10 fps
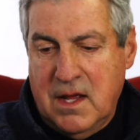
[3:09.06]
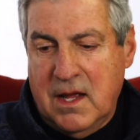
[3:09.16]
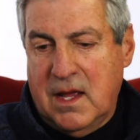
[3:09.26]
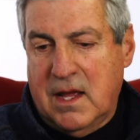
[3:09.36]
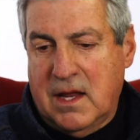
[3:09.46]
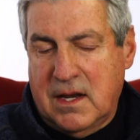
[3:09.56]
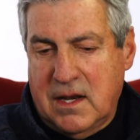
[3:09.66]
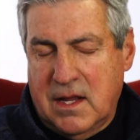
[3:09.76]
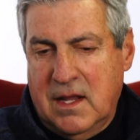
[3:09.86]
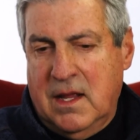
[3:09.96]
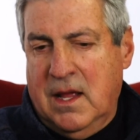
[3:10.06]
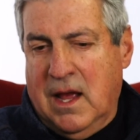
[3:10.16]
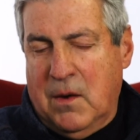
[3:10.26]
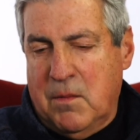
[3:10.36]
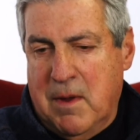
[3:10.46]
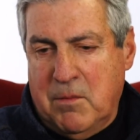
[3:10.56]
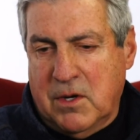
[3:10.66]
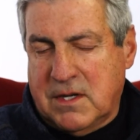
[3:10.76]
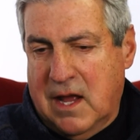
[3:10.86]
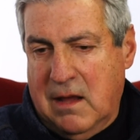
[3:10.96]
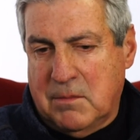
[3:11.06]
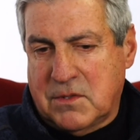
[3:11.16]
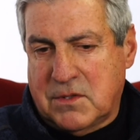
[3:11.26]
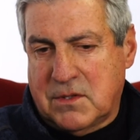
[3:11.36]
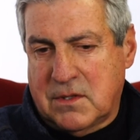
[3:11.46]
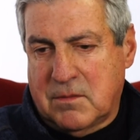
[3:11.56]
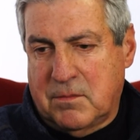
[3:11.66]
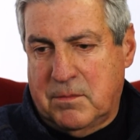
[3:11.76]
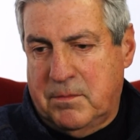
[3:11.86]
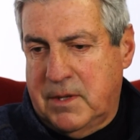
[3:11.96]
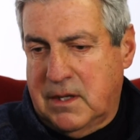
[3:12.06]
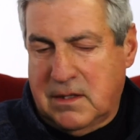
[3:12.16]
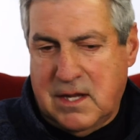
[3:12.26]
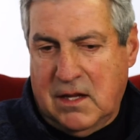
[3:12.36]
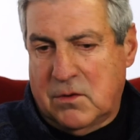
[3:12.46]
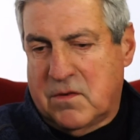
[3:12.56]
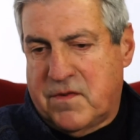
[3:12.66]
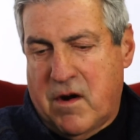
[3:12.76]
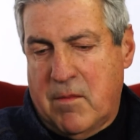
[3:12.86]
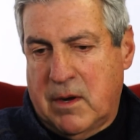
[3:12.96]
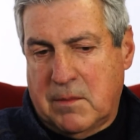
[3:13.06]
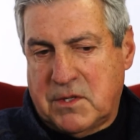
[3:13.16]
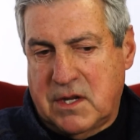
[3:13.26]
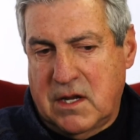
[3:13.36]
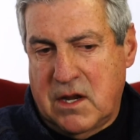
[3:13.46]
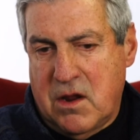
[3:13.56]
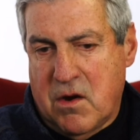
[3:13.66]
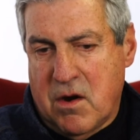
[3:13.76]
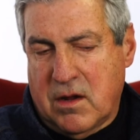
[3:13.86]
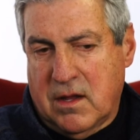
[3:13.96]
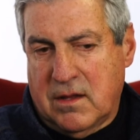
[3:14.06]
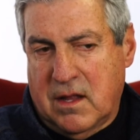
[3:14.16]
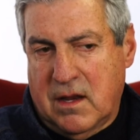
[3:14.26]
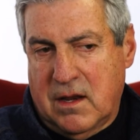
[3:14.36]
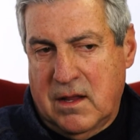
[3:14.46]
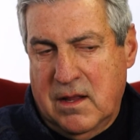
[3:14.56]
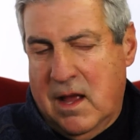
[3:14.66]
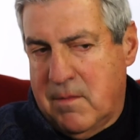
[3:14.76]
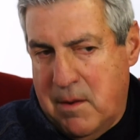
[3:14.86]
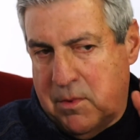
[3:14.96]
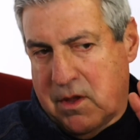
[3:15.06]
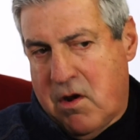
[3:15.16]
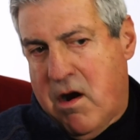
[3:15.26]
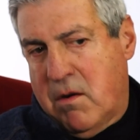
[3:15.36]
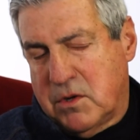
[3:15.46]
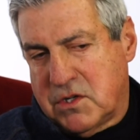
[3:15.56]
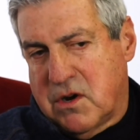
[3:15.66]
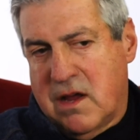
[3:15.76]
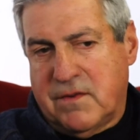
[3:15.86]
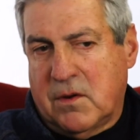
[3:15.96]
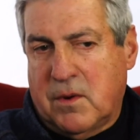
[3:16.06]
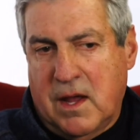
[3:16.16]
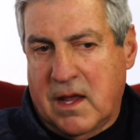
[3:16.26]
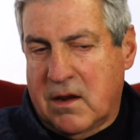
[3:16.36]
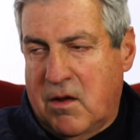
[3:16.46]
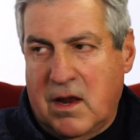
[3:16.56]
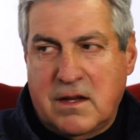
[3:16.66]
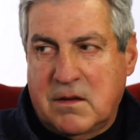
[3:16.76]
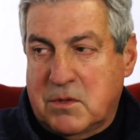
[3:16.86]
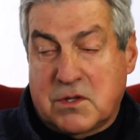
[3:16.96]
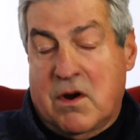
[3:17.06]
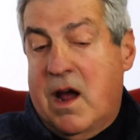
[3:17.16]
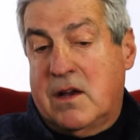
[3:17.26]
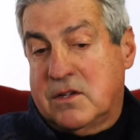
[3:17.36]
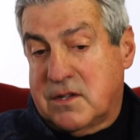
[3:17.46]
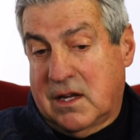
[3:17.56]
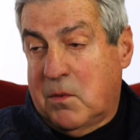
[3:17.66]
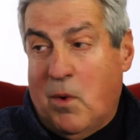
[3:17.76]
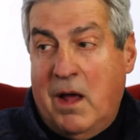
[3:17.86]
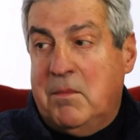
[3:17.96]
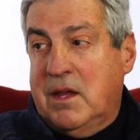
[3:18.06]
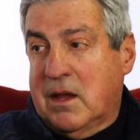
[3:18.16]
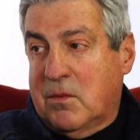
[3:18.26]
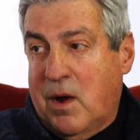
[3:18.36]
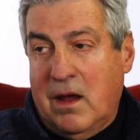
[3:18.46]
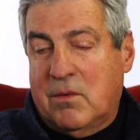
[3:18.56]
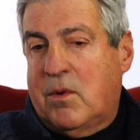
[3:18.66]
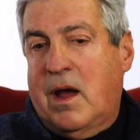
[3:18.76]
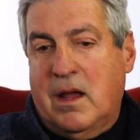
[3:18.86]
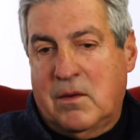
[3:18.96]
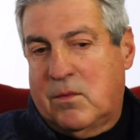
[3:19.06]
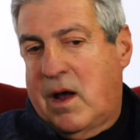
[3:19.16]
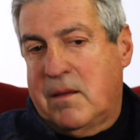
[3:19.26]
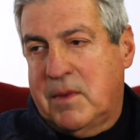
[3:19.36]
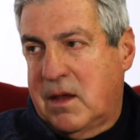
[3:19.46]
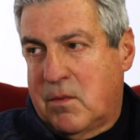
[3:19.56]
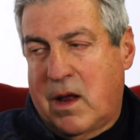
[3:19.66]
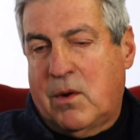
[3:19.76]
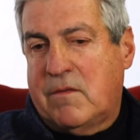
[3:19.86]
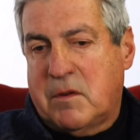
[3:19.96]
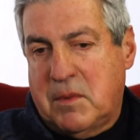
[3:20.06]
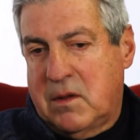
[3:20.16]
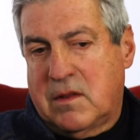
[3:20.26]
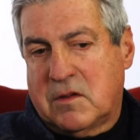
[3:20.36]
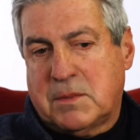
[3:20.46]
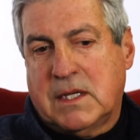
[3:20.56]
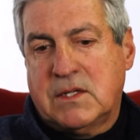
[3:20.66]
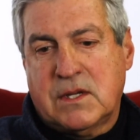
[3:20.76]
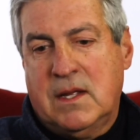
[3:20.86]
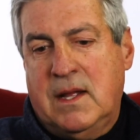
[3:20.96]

And I remember at times being taken to a farm in upstate New York, and then I remember when the car was driving away, and all I did was cry, just thinking, why me? Why me? Why do I have to be in this place?